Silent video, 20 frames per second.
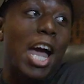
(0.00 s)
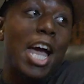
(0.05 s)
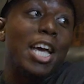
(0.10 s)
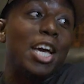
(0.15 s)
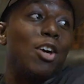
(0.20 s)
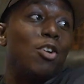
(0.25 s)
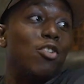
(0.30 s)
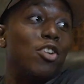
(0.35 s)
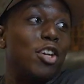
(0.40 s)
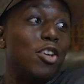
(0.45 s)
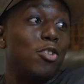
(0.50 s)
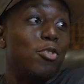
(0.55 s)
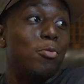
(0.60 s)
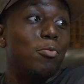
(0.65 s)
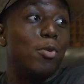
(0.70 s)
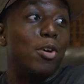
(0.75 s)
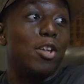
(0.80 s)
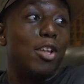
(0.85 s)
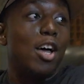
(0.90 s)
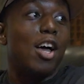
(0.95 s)
I ain't got no knees,
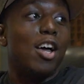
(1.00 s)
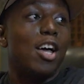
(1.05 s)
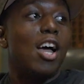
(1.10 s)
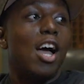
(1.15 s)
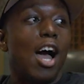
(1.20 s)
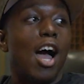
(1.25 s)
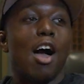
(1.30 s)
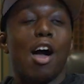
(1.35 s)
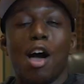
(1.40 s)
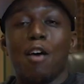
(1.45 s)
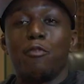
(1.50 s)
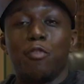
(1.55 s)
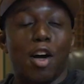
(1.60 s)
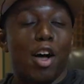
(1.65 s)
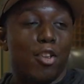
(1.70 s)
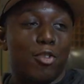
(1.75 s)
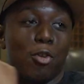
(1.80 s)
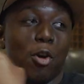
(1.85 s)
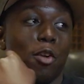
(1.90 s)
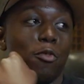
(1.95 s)

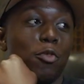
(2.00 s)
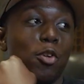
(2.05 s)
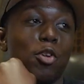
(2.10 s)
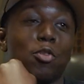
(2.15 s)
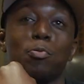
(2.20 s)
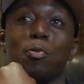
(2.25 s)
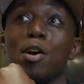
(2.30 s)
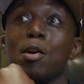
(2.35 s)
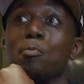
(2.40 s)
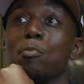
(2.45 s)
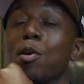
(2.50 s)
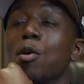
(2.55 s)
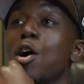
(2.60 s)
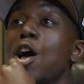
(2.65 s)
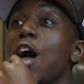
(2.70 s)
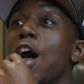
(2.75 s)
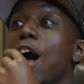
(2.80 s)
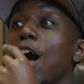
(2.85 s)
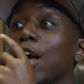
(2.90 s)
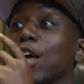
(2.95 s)
but so I feel his pain. But
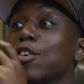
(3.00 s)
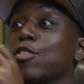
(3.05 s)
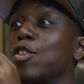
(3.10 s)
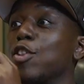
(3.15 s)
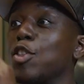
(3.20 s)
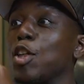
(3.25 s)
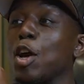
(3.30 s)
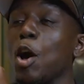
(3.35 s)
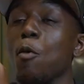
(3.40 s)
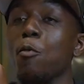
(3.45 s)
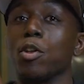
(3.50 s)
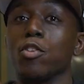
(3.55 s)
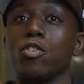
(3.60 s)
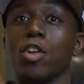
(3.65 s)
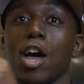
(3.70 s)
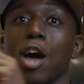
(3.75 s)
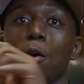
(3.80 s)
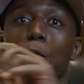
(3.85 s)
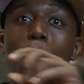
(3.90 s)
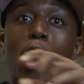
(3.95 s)
I guess the thing I want to
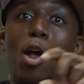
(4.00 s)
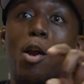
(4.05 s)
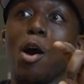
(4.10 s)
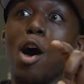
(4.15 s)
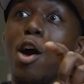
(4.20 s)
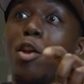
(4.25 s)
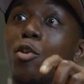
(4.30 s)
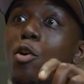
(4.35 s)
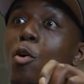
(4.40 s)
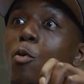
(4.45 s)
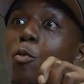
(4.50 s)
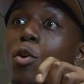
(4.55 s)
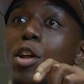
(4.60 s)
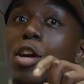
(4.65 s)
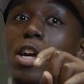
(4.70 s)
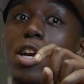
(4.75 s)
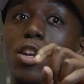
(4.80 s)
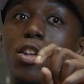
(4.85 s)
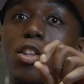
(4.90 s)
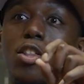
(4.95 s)
say, I don't want
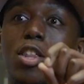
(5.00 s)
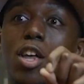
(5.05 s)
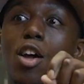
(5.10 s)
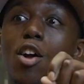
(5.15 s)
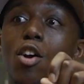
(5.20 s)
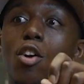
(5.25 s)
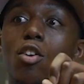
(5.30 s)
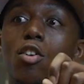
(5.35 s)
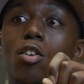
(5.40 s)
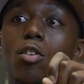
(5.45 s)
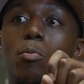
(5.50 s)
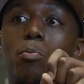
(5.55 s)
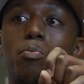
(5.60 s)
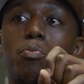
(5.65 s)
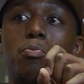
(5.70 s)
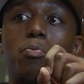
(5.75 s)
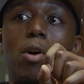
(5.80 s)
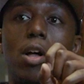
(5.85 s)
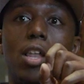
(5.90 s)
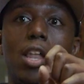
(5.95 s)
to end it there.
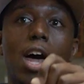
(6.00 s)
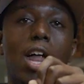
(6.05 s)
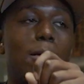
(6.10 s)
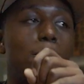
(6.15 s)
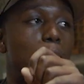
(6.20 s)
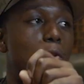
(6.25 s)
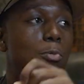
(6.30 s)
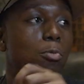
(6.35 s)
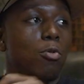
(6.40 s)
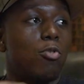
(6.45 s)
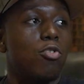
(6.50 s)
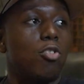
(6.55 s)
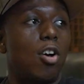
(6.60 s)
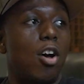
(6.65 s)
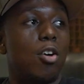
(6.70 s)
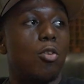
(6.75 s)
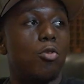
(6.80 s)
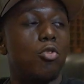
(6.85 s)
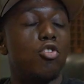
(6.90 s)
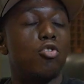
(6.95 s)
A lot of people is
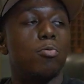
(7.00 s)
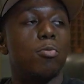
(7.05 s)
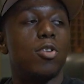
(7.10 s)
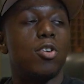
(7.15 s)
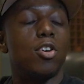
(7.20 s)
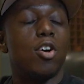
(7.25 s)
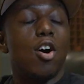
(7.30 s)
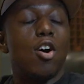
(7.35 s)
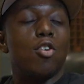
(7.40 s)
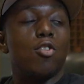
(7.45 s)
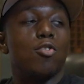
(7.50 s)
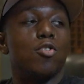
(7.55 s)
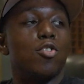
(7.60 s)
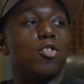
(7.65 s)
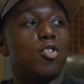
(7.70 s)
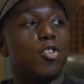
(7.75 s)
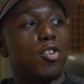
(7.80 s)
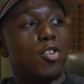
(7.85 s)
calling Usman the GOAT.